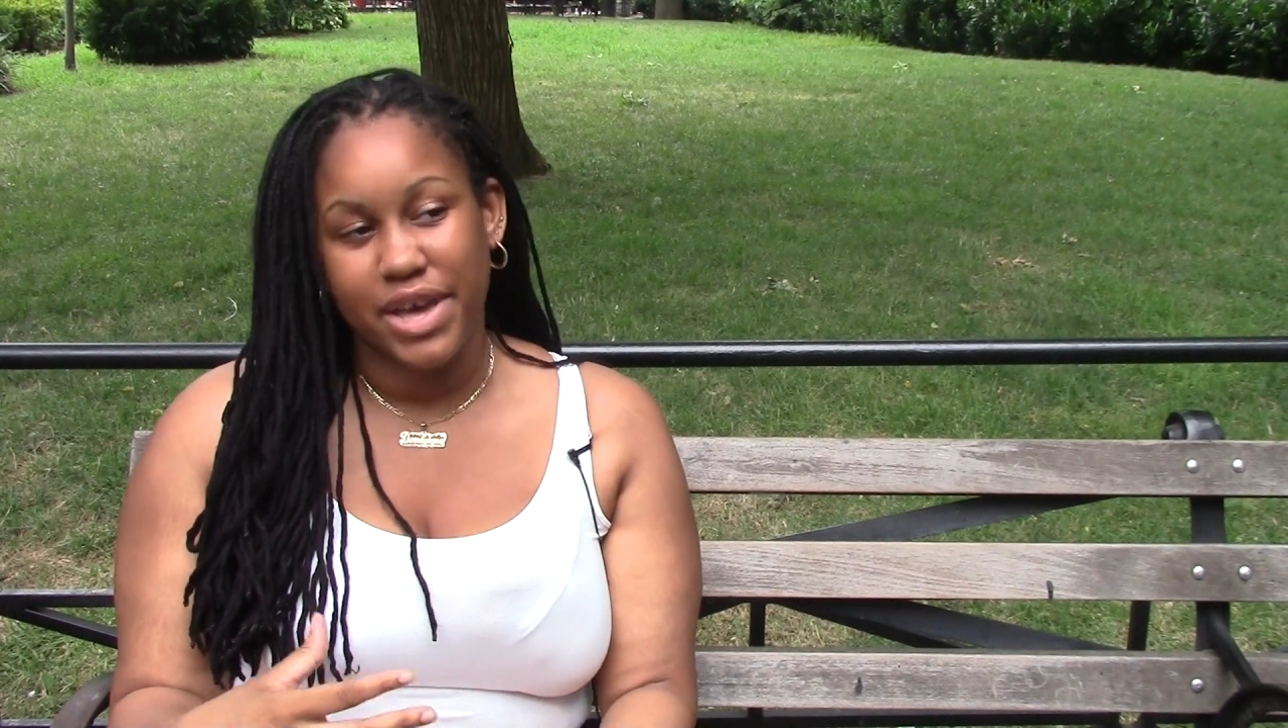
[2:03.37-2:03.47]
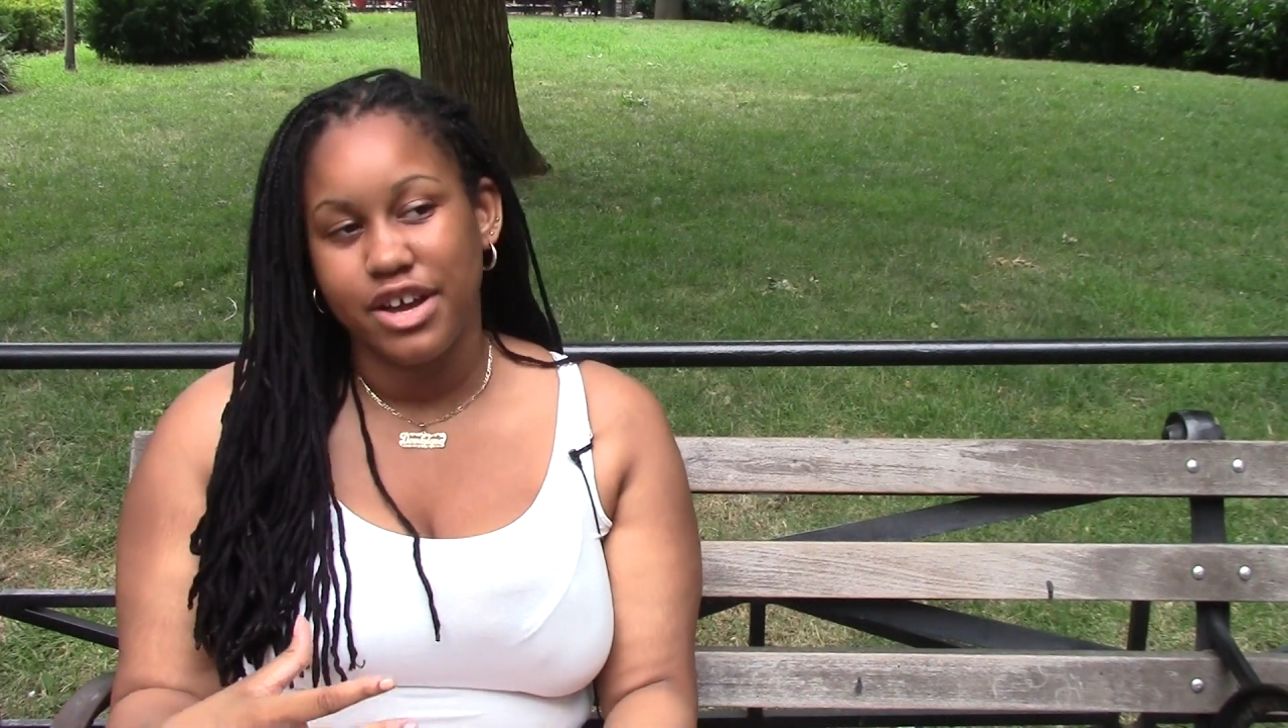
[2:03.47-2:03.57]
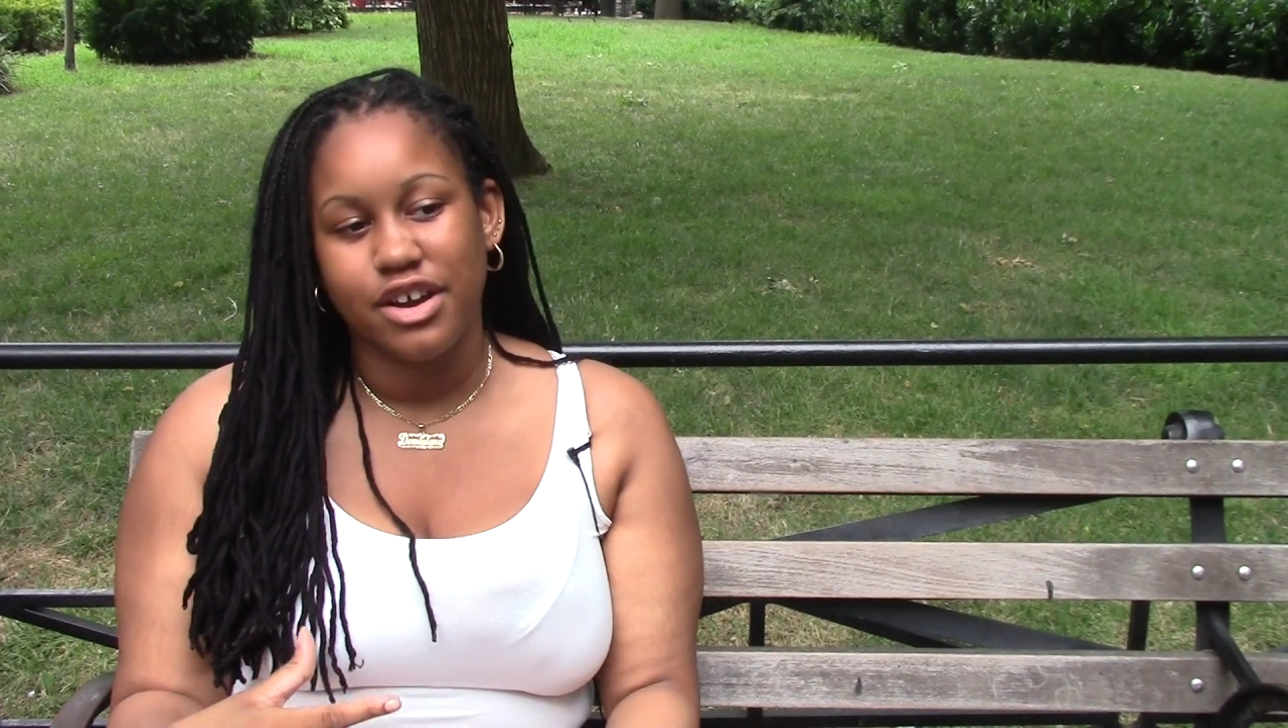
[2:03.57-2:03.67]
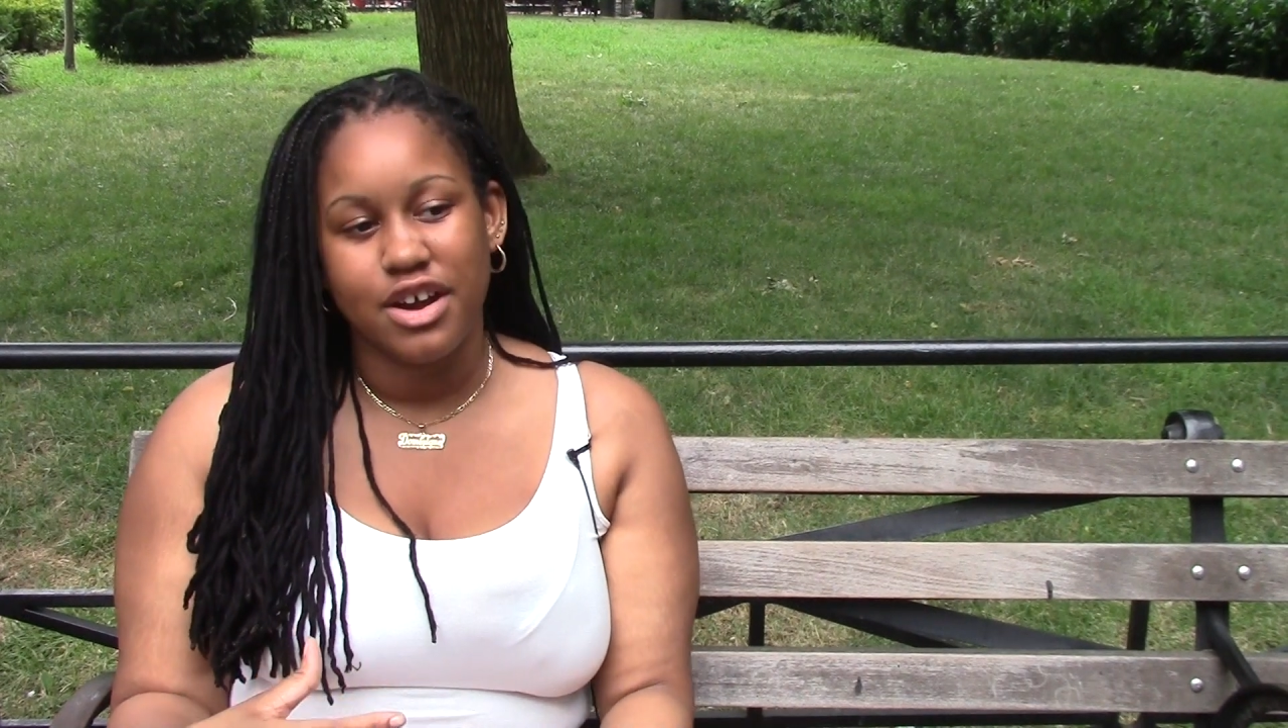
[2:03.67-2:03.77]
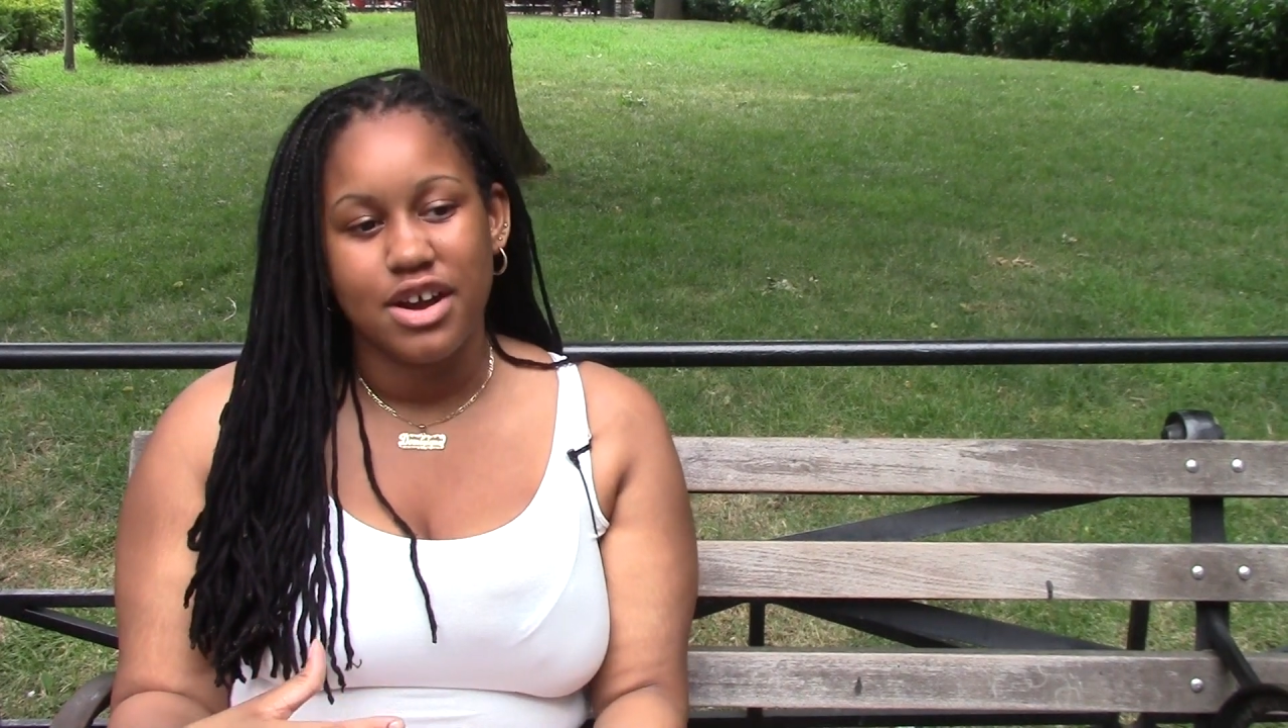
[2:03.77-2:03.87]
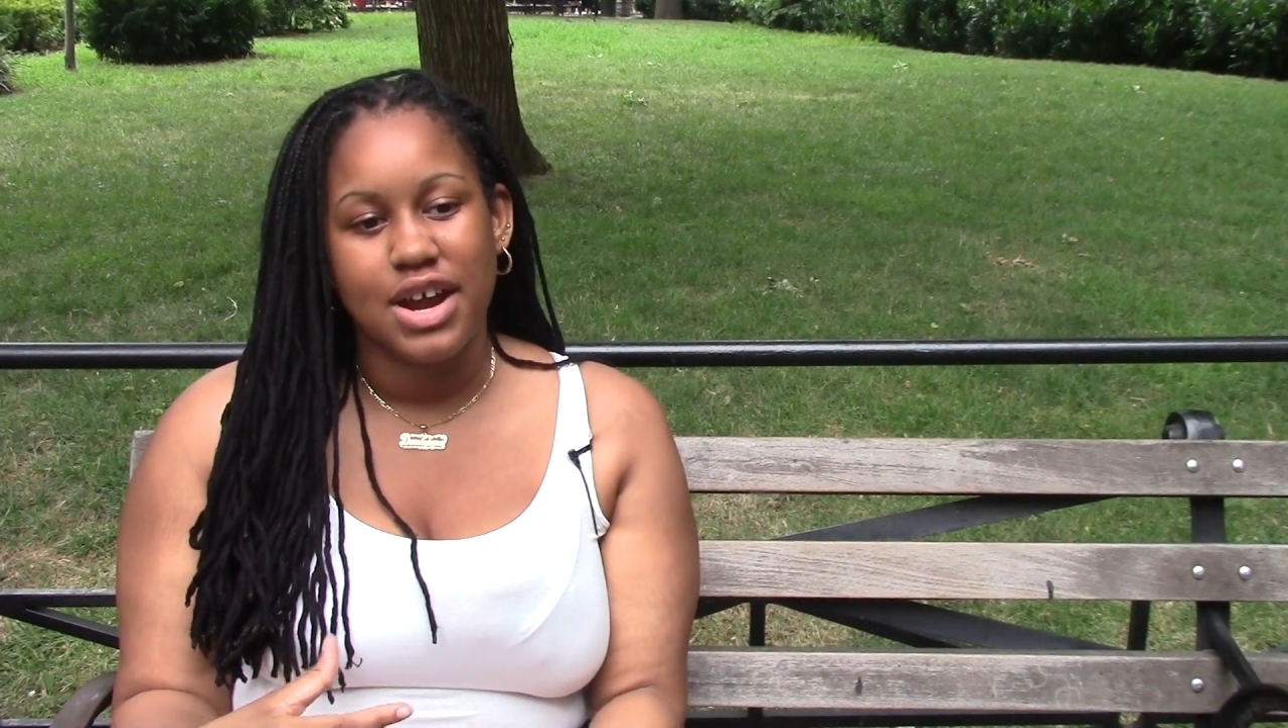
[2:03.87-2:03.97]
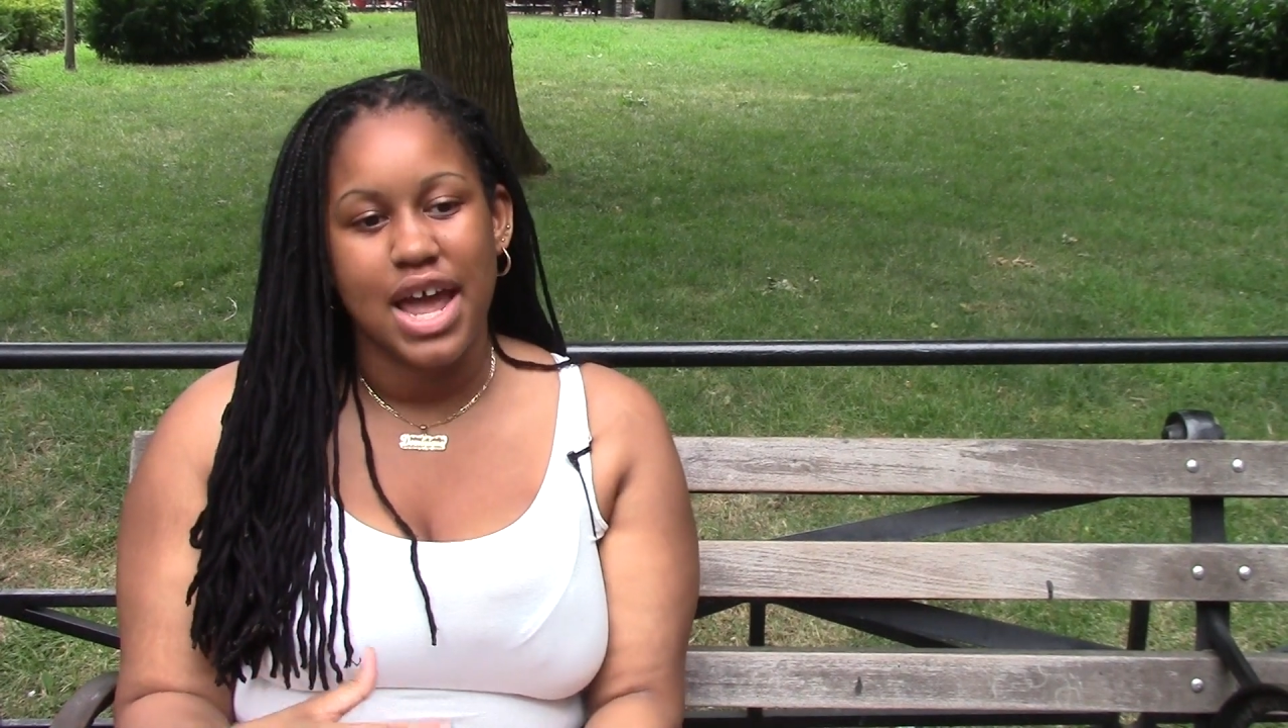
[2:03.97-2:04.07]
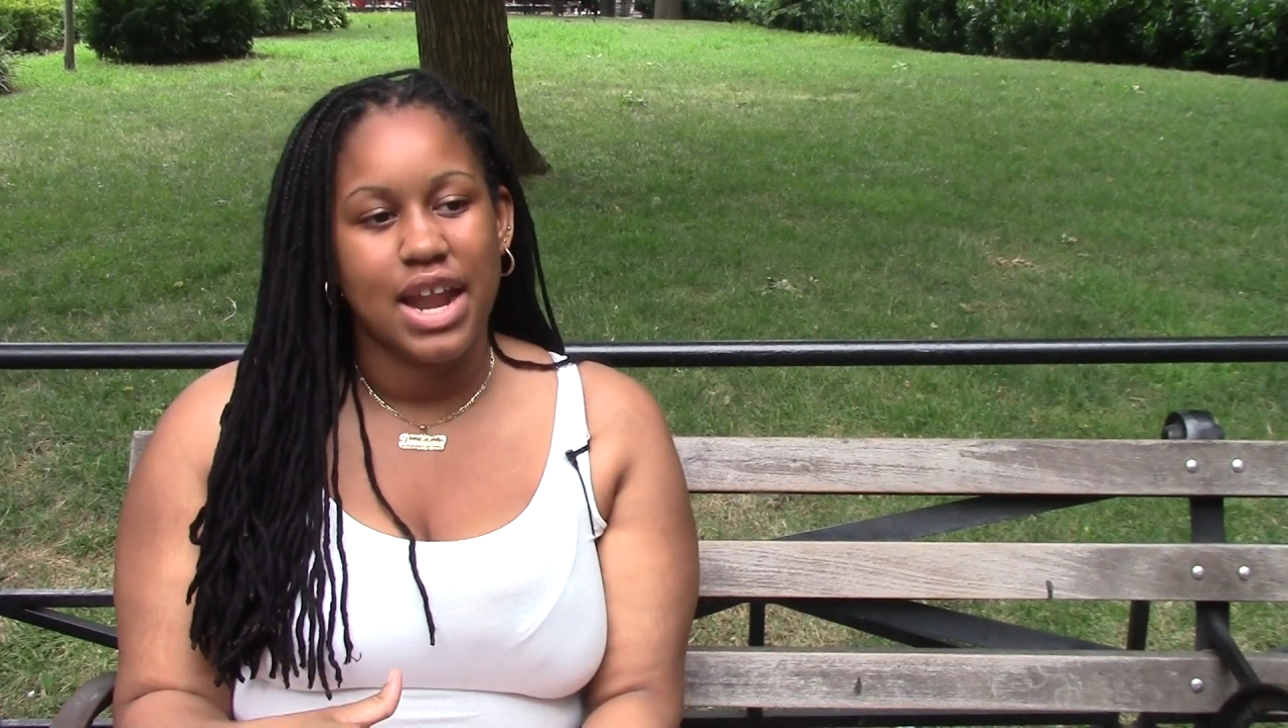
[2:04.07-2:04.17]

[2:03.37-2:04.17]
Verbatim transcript: bigger